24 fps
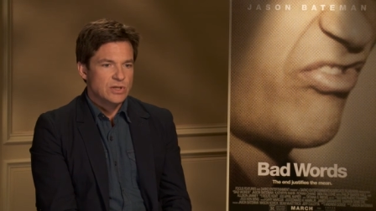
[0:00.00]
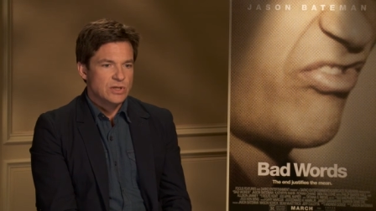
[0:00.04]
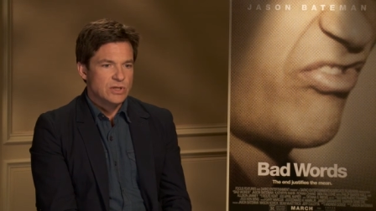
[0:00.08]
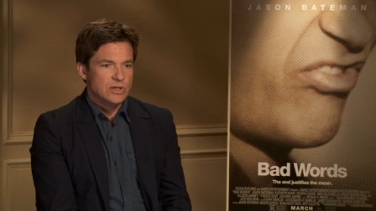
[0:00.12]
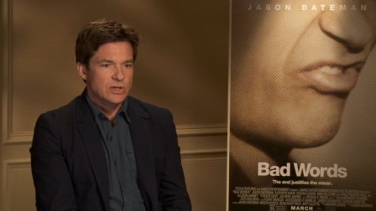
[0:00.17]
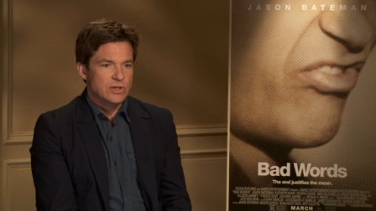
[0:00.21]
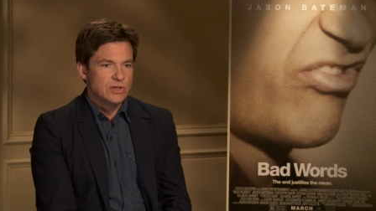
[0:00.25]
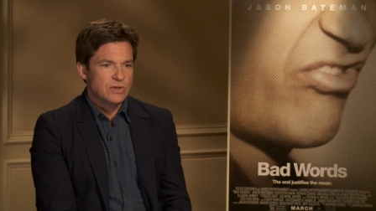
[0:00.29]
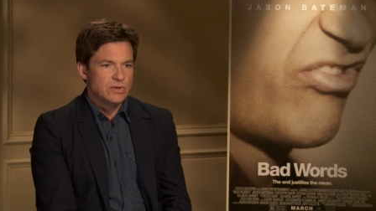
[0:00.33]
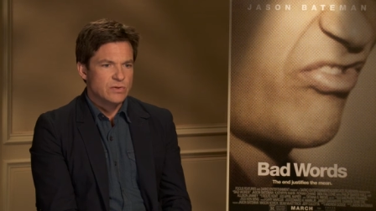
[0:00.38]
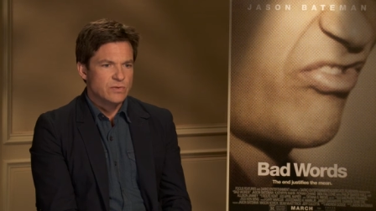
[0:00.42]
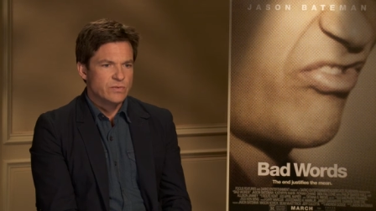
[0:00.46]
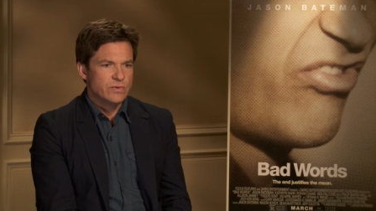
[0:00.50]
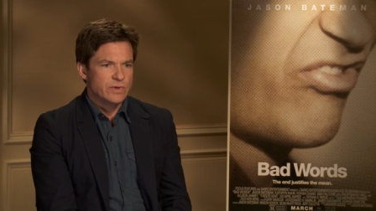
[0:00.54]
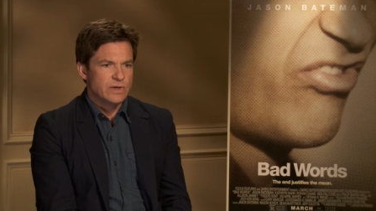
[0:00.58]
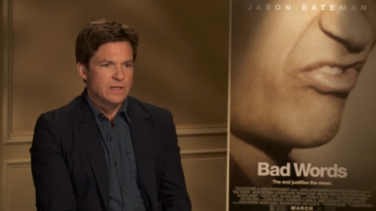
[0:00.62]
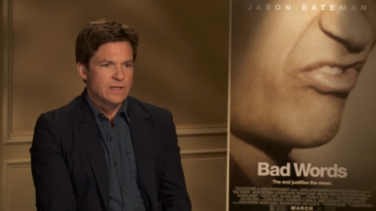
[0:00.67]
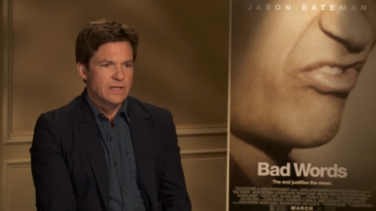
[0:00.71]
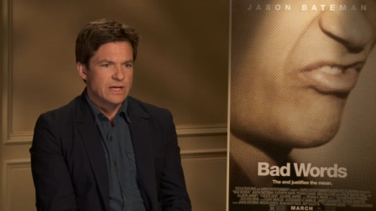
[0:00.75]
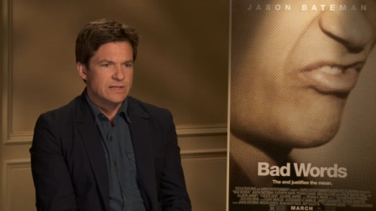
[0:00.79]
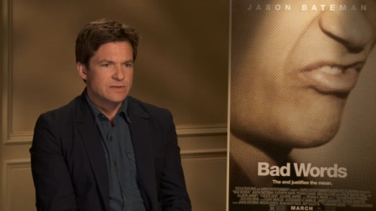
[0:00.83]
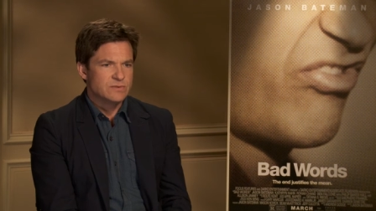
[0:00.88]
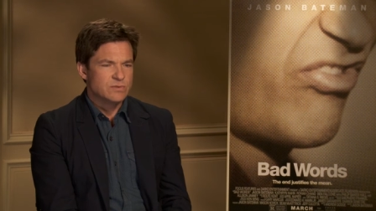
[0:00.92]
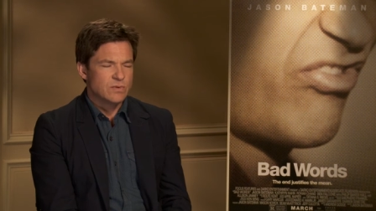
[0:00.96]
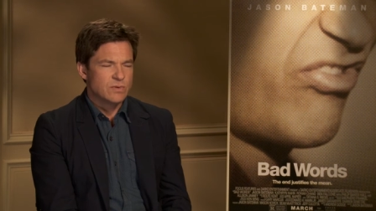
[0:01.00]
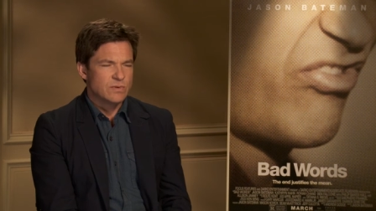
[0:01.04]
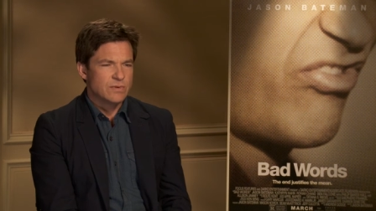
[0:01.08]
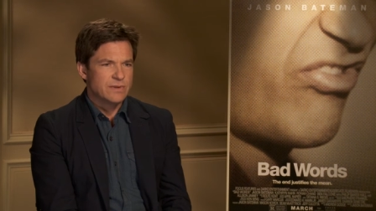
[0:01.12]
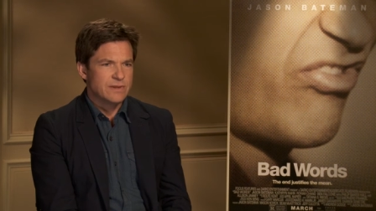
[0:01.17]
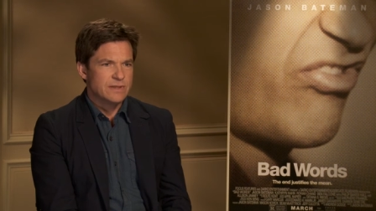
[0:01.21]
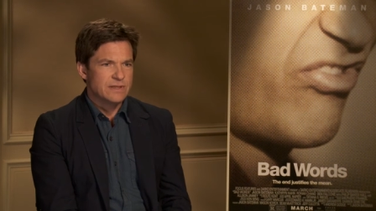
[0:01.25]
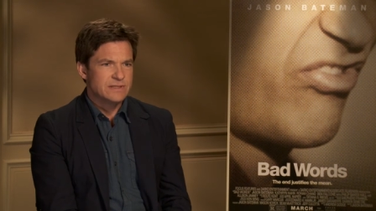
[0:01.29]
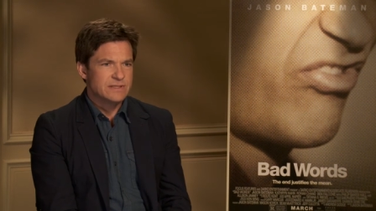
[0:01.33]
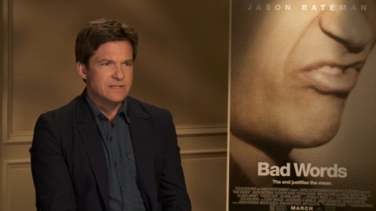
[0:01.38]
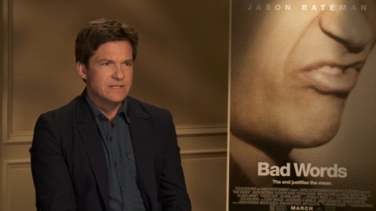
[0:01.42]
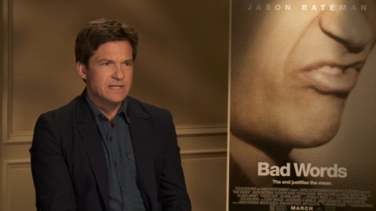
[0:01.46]
you realize, well,
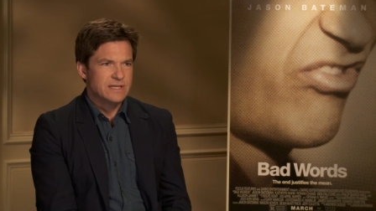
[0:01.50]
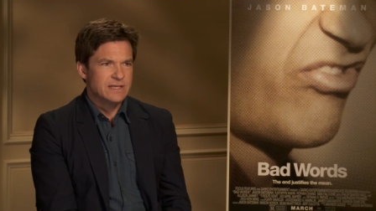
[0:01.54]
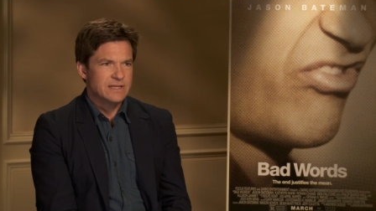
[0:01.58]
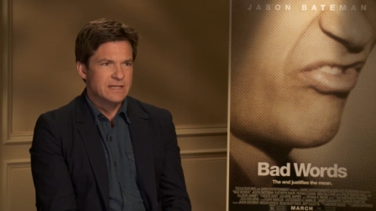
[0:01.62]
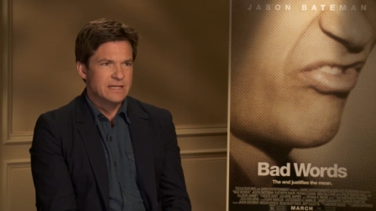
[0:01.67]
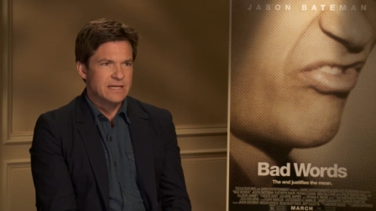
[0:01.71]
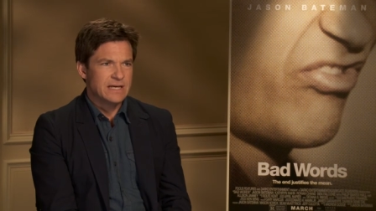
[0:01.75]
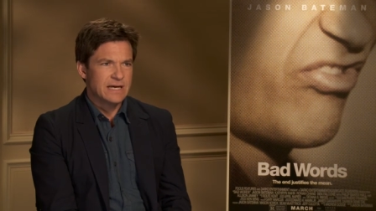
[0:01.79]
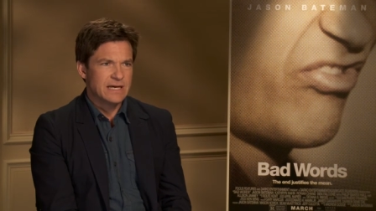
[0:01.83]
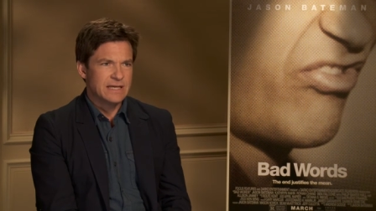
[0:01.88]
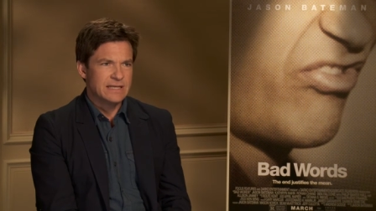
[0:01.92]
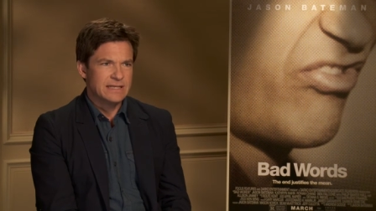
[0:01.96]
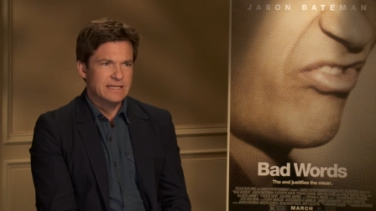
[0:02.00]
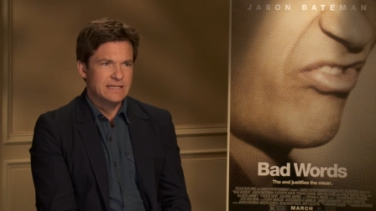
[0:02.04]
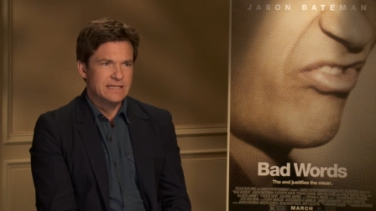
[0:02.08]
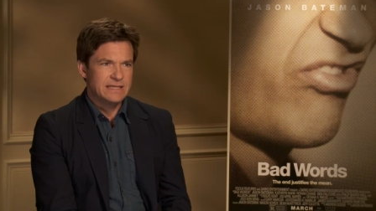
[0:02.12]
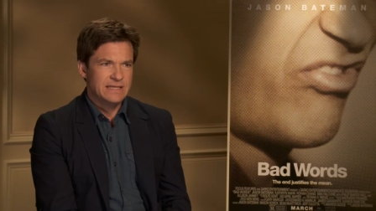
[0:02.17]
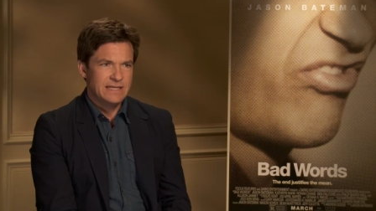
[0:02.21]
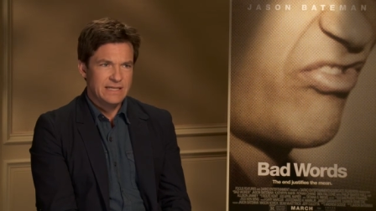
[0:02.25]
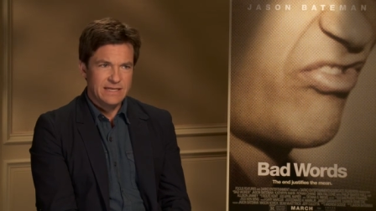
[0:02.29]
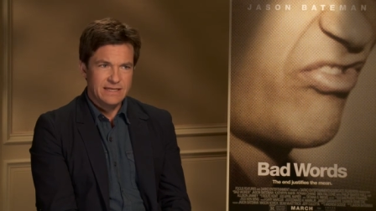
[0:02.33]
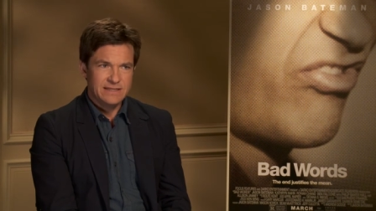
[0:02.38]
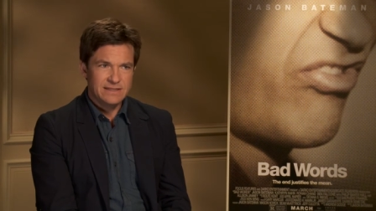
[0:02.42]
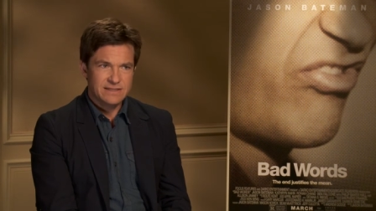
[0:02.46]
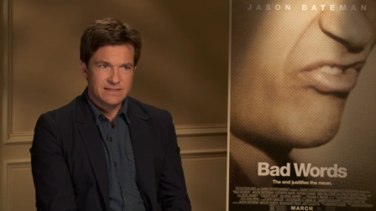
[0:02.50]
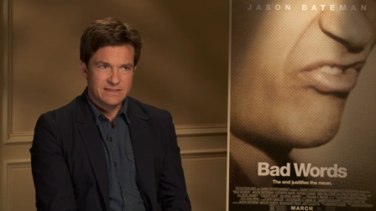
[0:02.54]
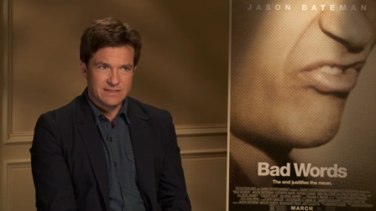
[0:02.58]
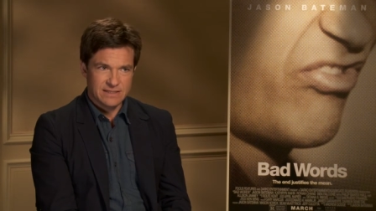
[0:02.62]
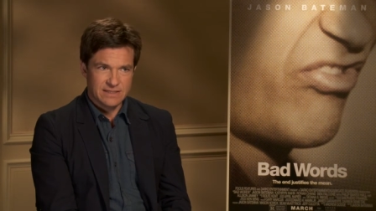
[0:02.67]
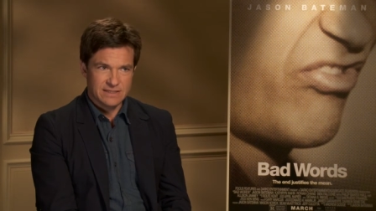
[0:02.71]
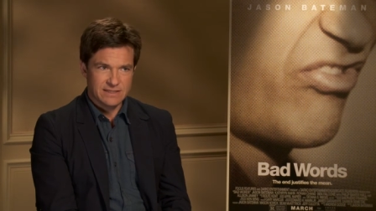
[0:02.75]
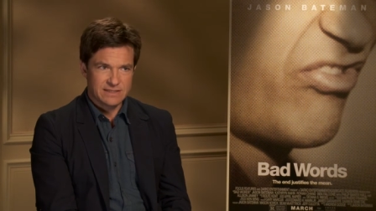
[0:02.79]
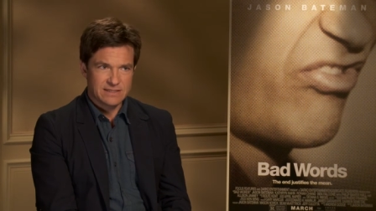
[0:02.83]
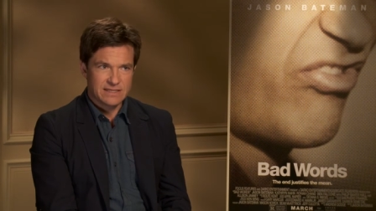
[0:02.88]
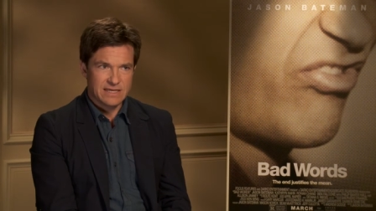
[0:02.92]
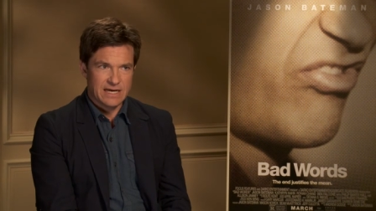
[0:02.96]
this kid kind of needs
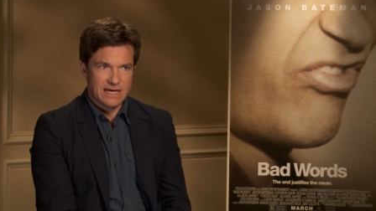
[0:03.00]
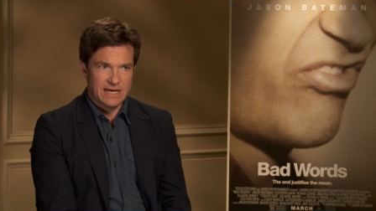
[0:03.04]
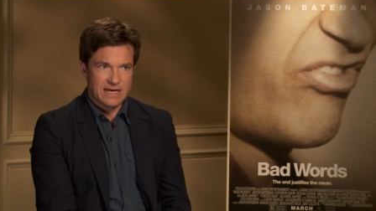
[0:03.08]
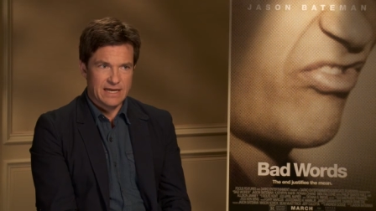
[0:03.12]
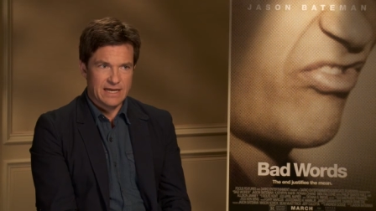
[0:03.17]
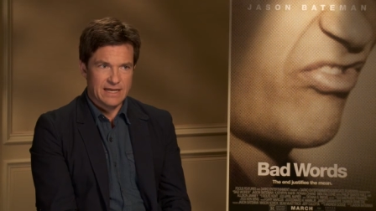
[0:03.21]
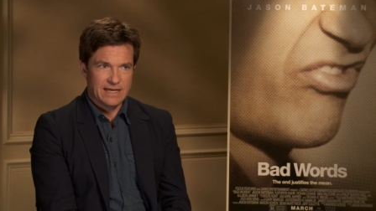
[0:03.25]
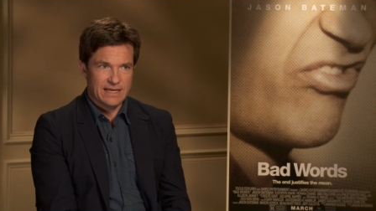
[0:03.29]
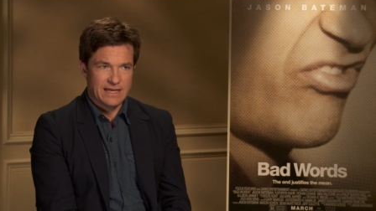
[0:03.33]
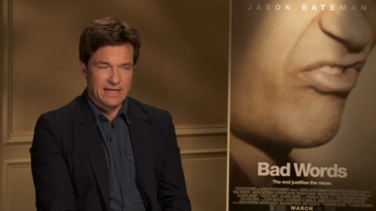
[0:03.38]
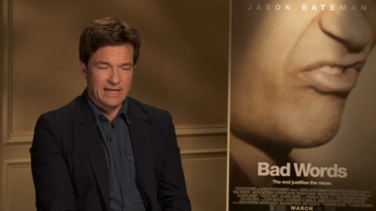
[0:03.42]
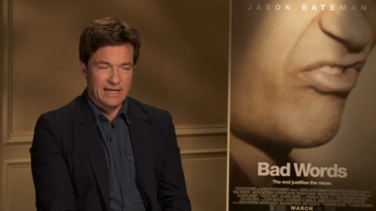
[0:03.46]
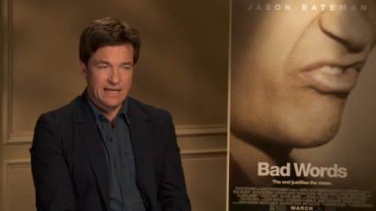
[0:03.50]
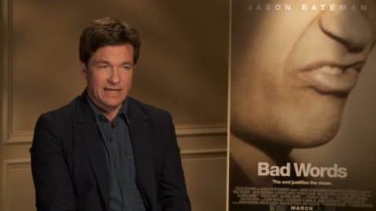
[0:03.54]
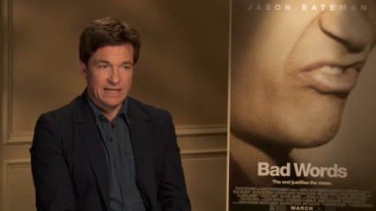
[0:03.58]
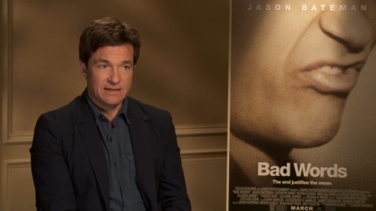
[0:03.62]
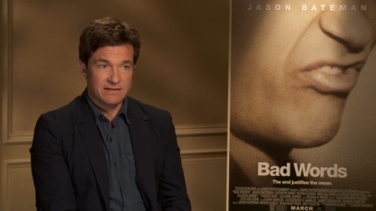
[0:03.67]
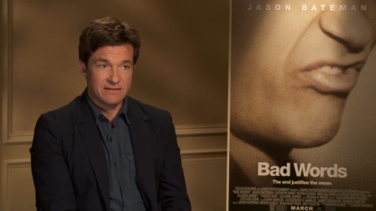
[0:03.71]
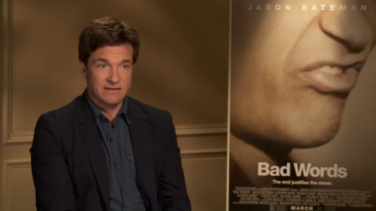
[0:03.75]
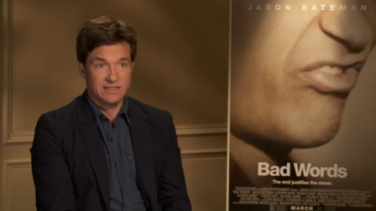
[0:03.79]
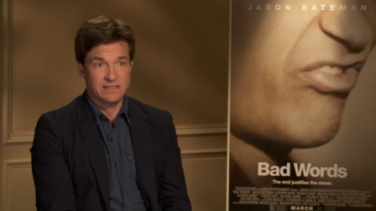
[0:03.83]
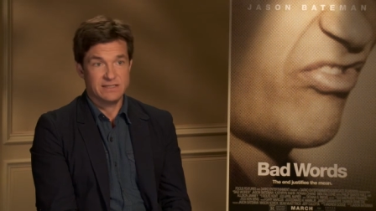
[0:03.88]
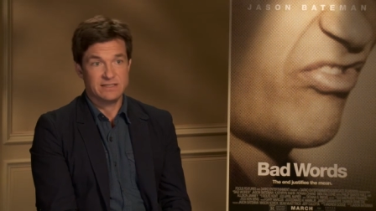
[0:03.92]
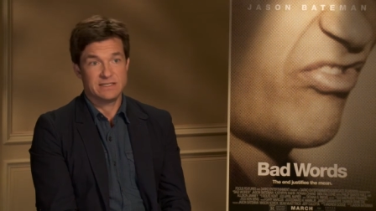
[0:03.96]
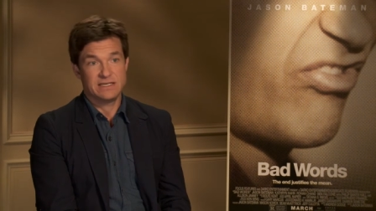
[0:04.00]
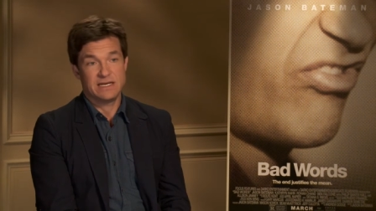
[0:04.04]
this guy, and this